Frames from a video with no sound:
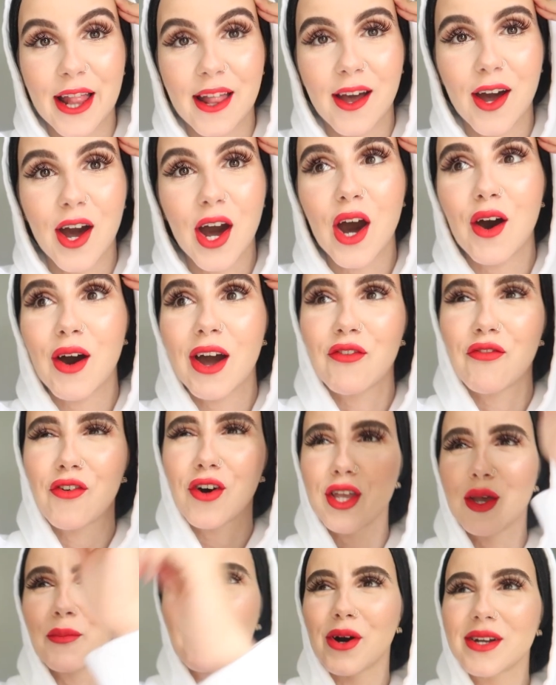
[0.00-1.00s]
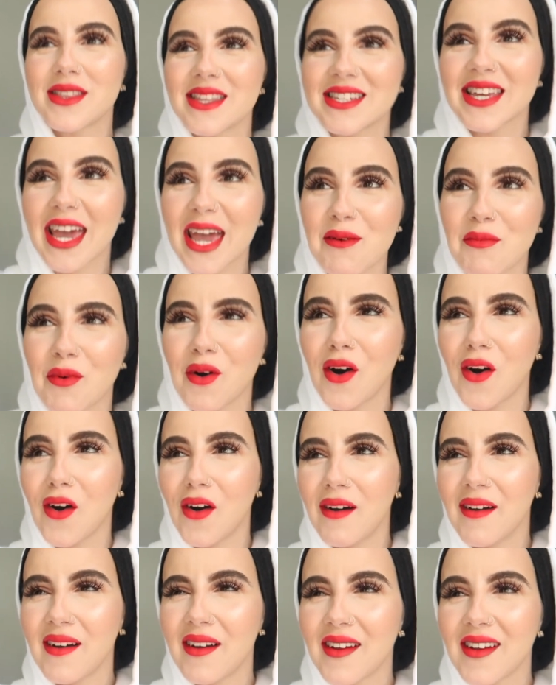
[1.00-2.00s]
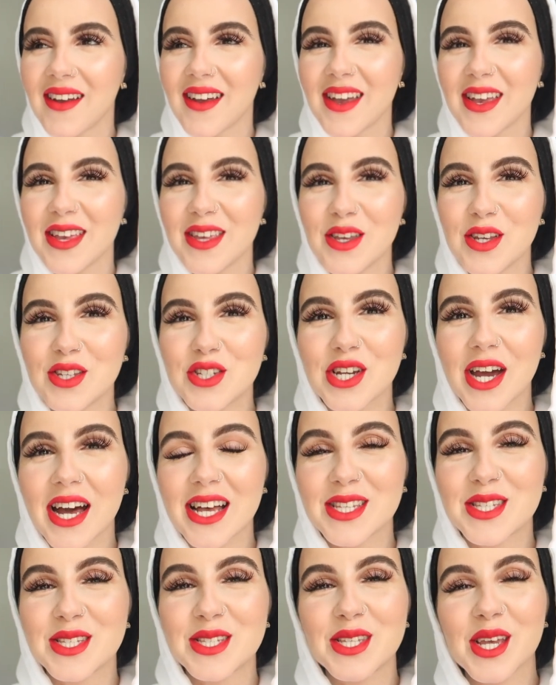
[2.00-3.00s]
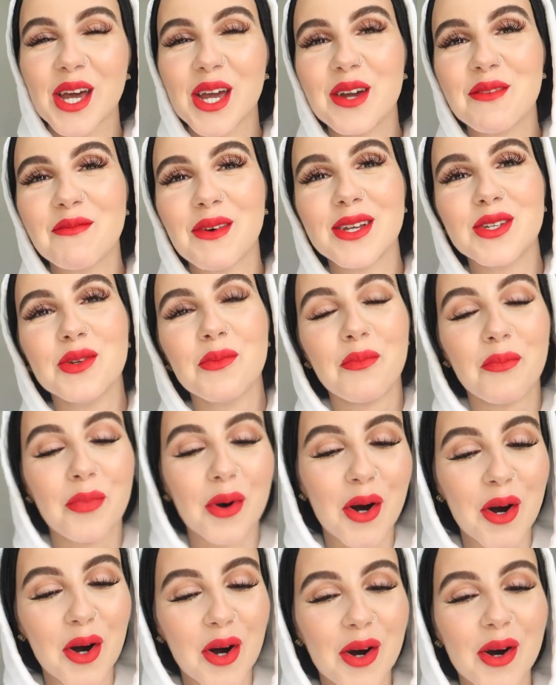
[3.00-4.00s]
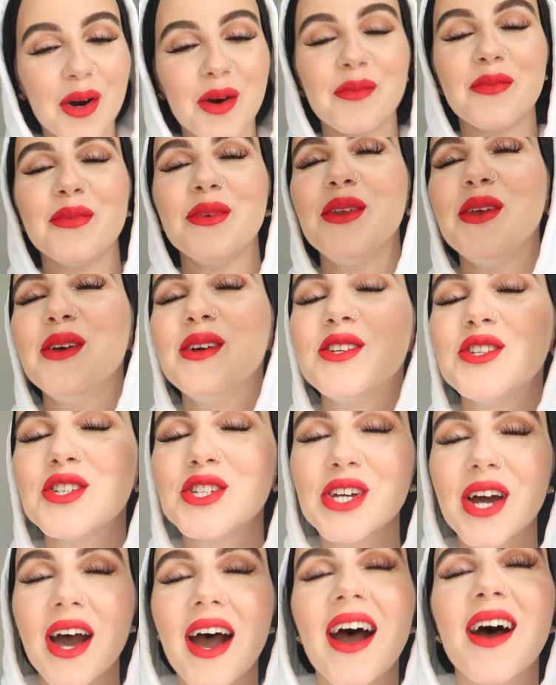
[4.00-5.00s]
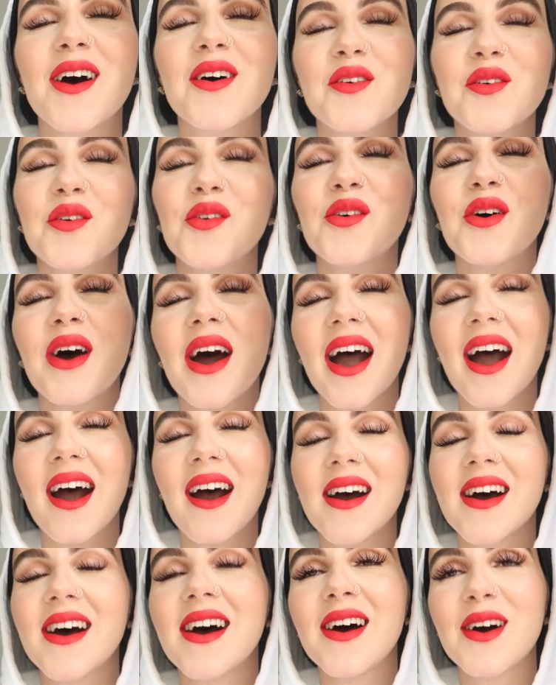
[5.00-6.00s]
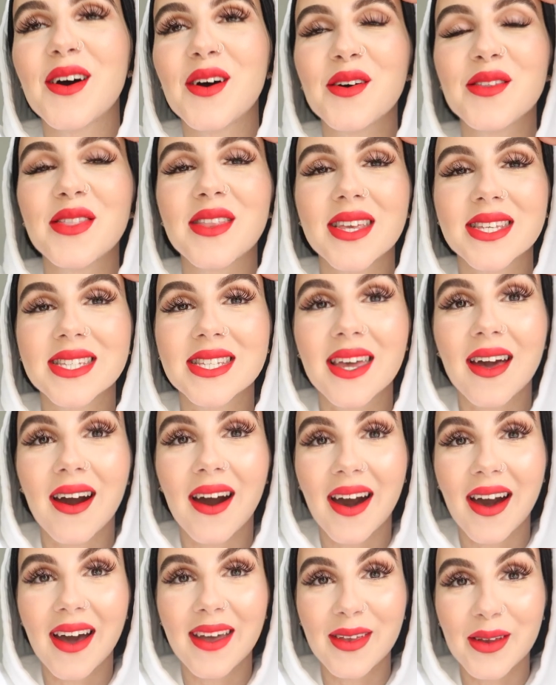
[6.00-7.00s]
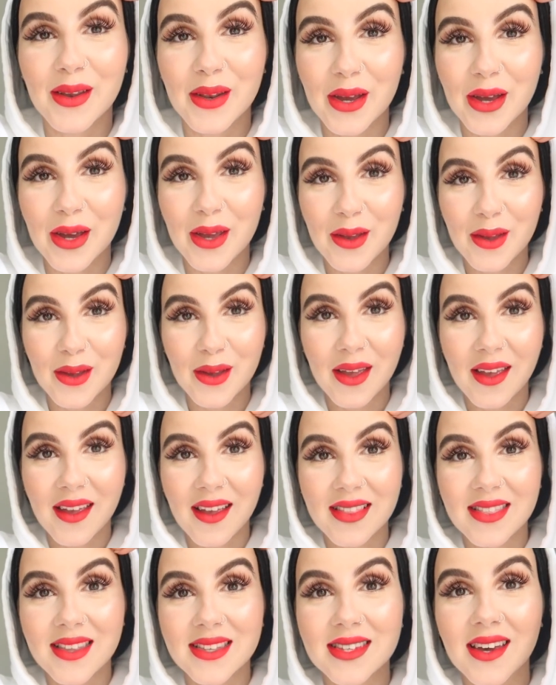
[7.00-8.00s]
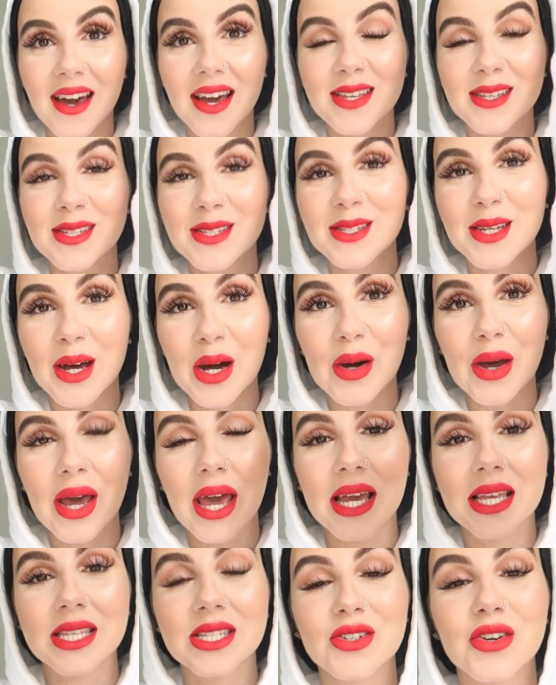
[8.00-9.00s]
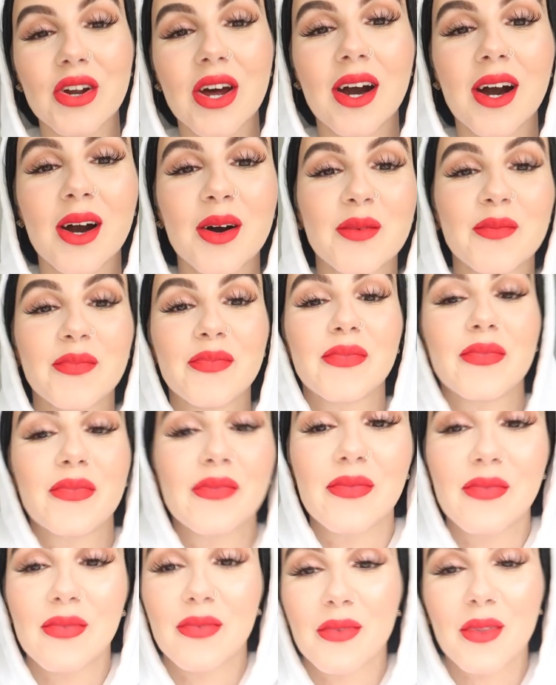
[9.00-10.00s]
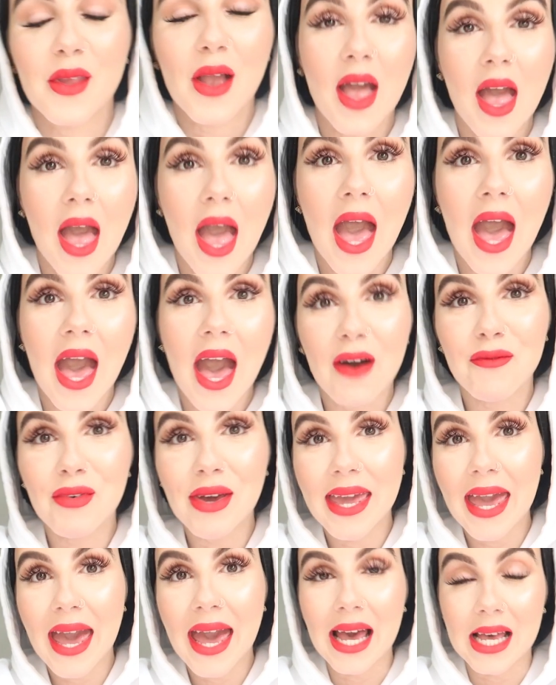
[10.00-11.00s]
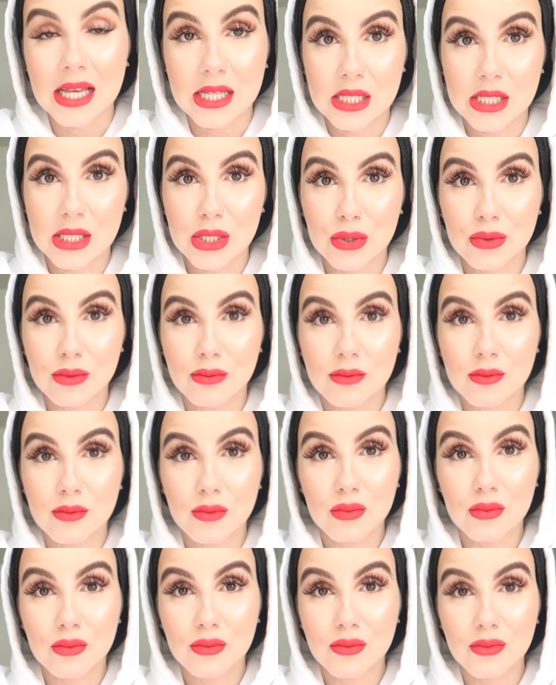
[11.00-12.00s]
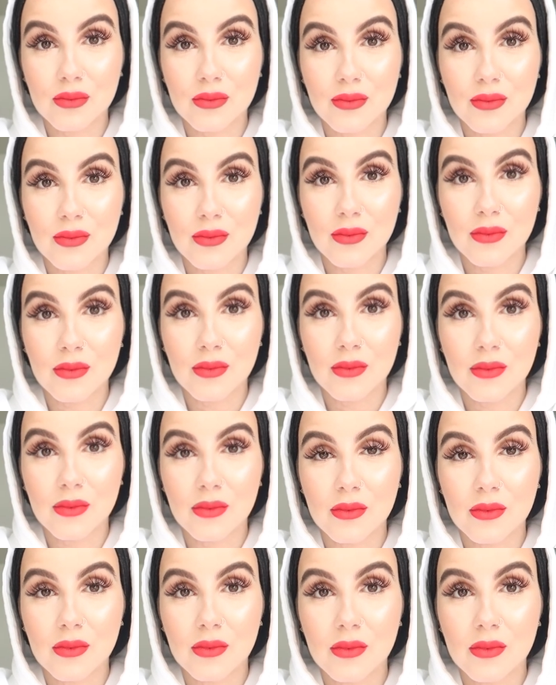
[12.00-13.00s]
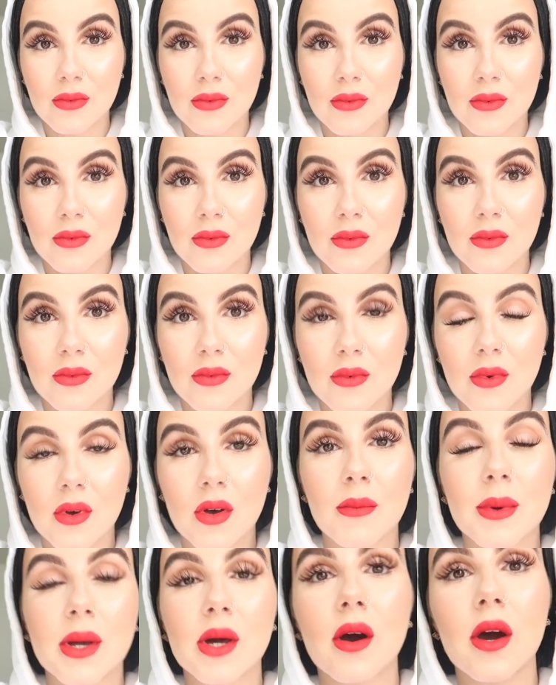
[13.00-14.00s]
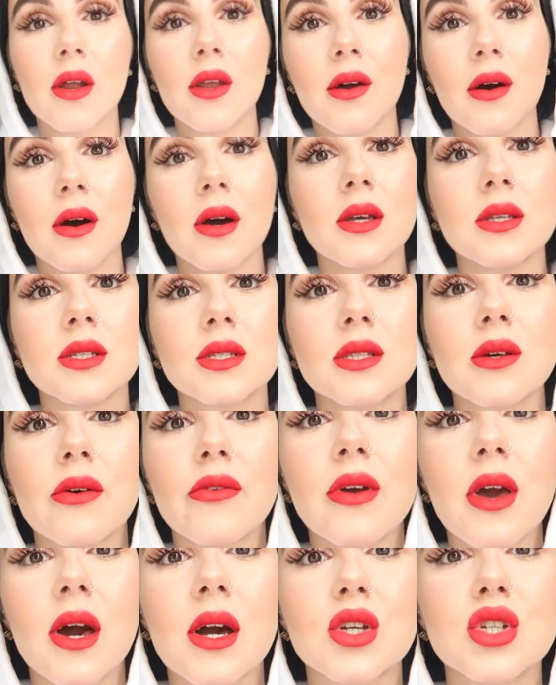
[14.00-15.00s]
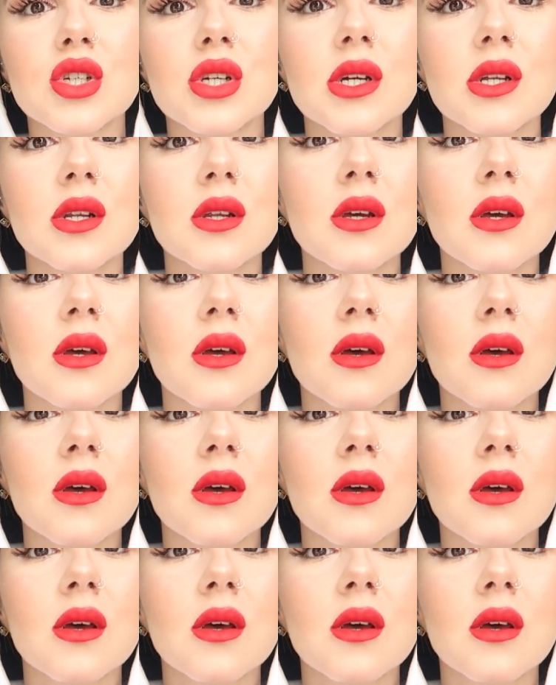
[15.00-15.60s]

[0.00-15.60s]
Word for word: Oh, I thought you booked the table. I can change You obviously. chat so much, boy. You can cancel a you Chat. You Wow. This guy, you know. this guy is so Which extra. Pick. pick. Have a guess. Bill's. What am I going to get from Bill's, though? Oh my god, guys. The reaction.